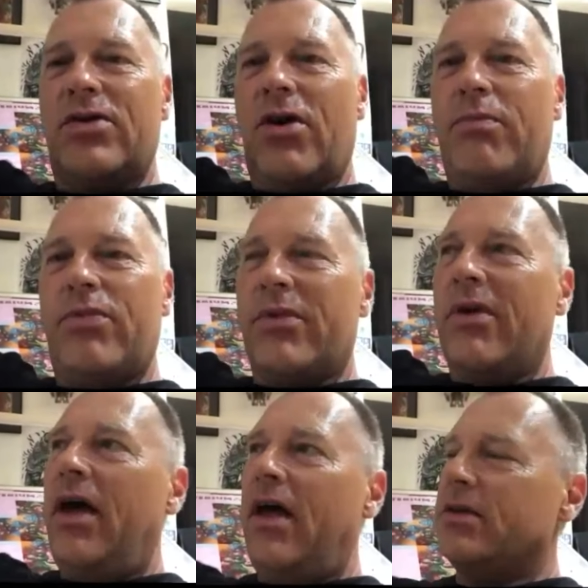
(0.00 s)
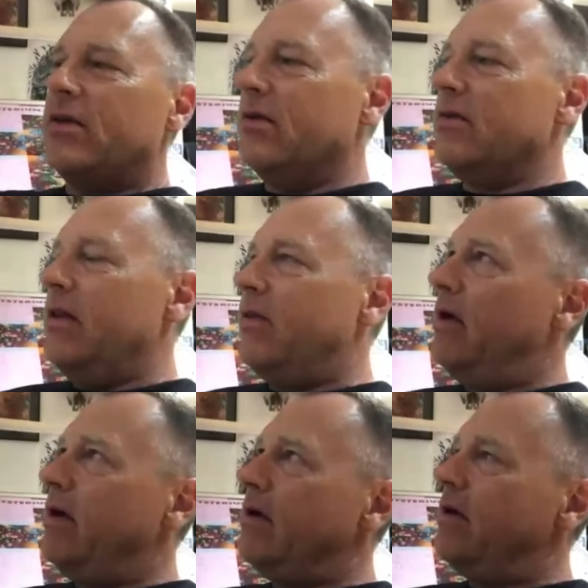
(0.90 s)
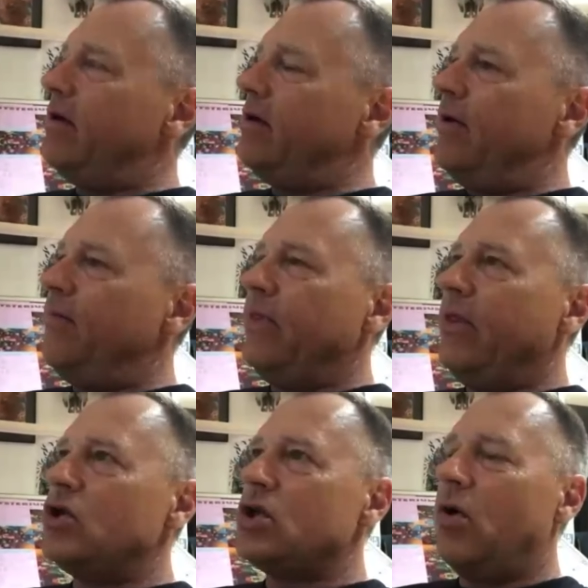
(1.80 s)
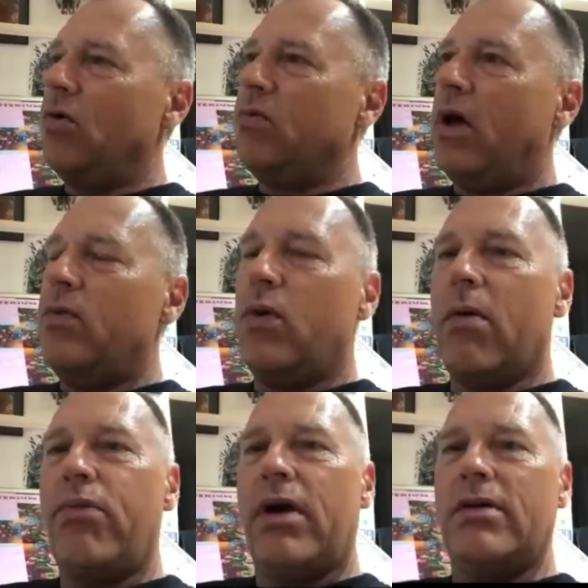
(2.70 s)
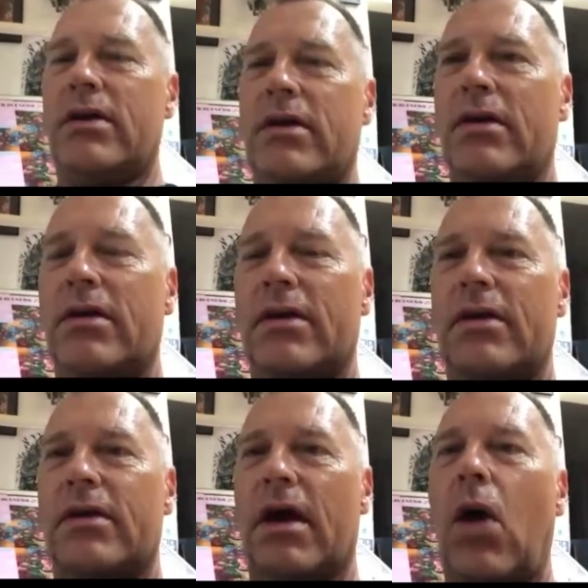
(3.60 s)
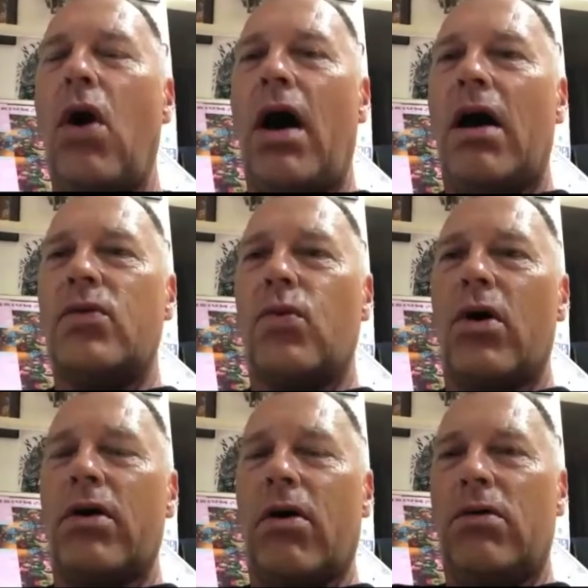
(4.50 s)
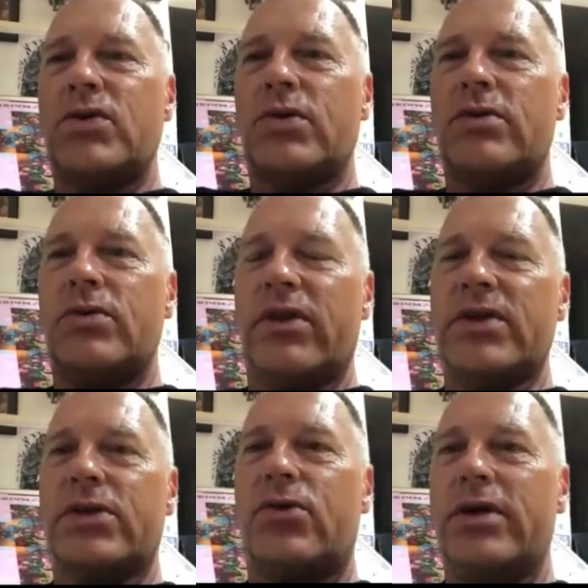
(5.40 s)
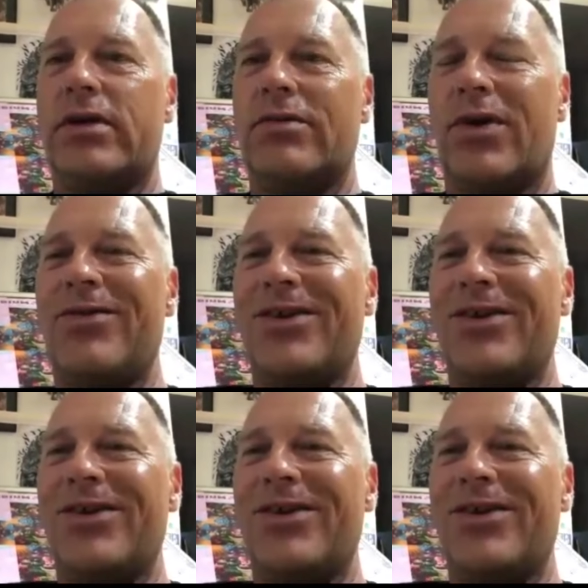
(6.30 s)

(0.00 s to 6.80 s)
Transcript: your top, and they uh, they showed while we were painting our artwork also to the screen.